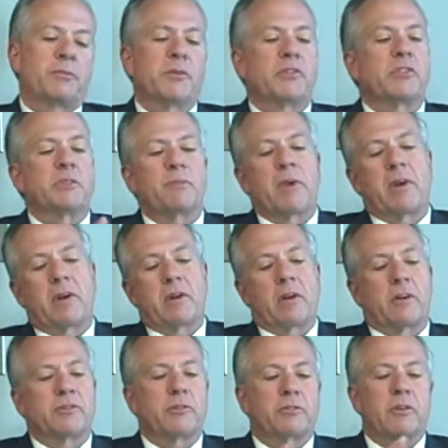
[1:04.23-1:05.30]
businessman, and I
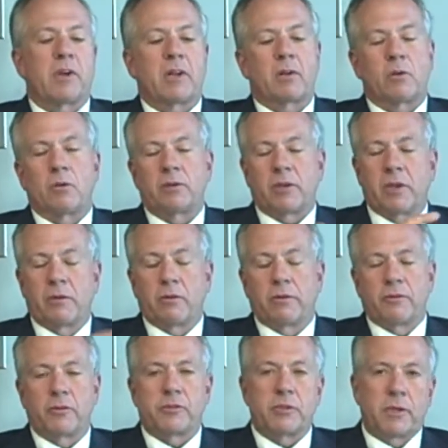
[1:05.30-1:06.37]
also taught at Golden Gate
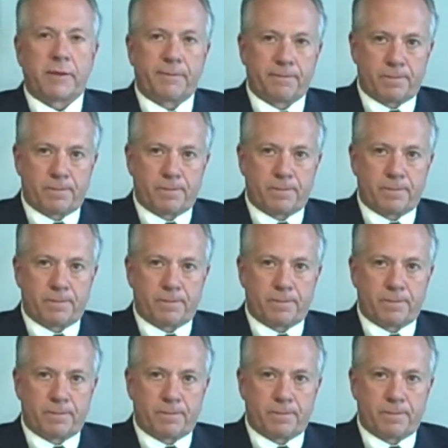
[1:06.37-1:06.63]
University.